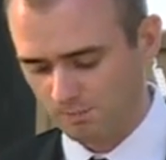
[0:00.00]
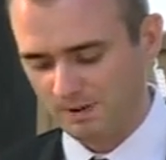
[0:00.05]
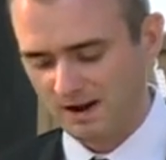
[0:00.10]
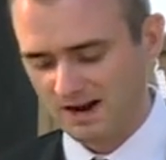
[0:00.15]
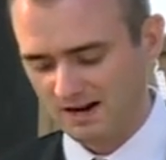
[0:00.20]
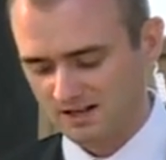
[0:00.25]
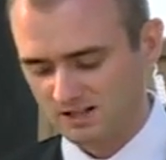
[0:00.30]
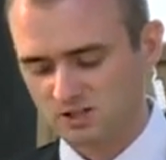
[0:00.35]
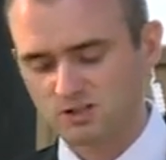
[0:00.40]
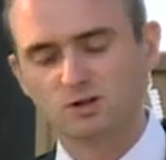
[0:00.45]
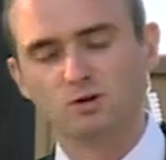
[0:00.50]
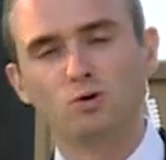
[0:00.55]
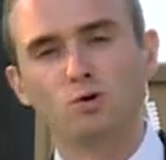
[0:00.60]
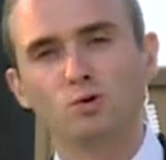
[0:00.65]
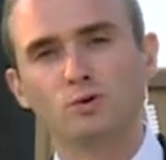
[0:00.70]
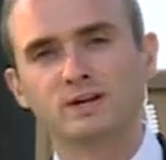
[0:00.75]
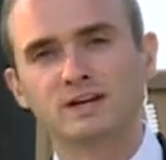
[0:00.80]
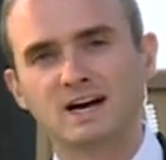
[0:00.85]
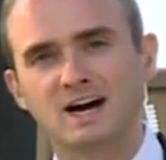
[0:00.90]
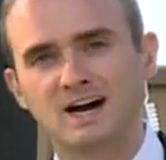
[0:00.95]
Waupaca still
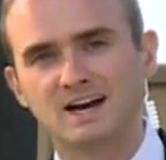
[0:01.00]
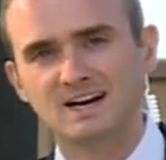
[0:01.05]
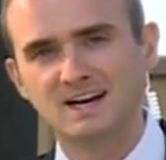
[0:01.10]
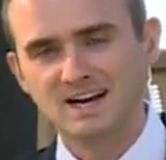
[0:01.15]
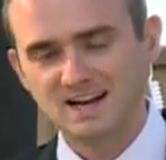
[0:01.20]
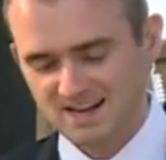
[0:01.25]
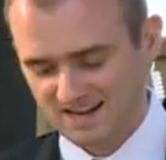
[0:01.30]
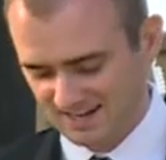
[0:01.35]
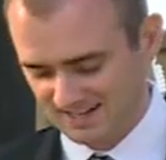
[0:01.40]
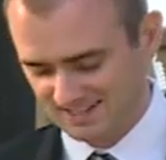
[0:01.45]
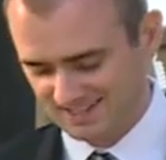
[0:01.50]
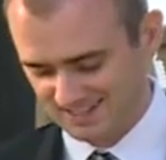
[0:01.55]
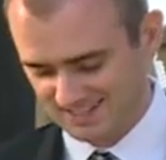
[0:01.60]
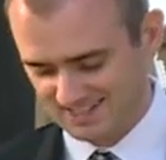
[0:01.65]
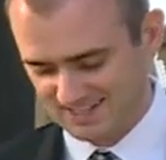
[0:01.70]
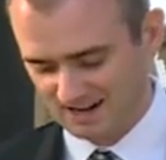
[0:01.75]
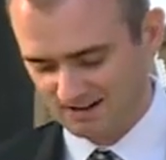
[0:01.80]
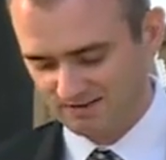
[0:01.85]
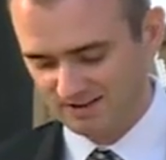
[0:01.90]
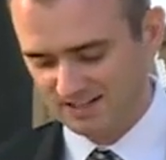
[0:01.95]
holding on
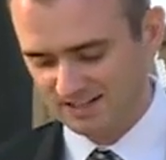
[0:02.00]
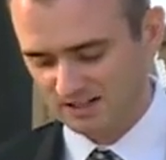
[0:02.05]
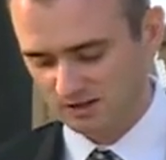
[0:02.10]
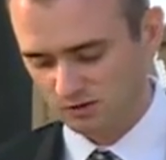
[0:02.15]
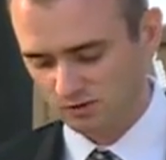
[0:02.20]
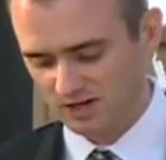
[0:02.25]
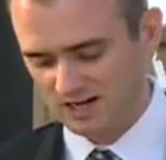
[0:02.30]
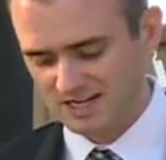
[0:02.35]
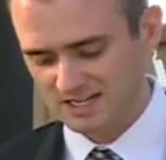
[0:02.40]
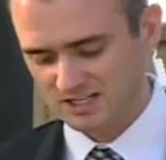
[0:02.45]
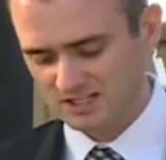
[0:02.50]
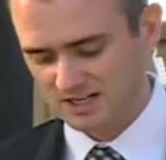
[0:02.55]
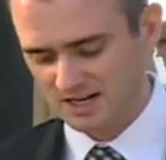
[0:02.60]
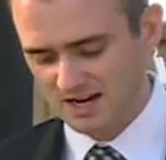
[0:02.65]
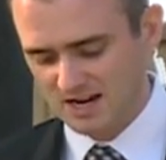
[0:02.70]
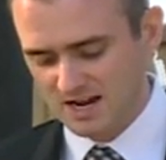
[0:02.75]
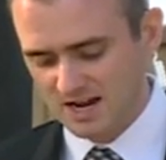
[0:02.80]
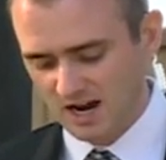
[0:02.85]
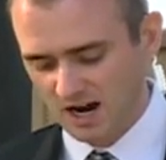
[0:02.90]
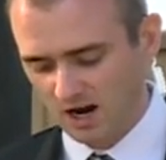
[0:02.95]
into 70 degrees.
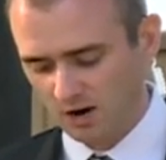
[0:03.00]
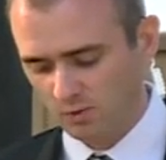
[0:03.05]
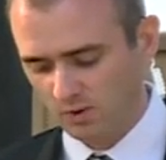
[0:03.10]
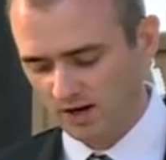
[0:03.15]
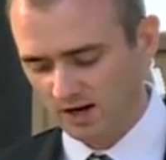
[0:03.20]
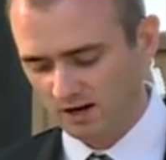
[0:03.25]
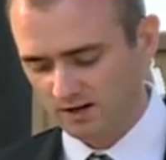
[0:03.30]
Uh,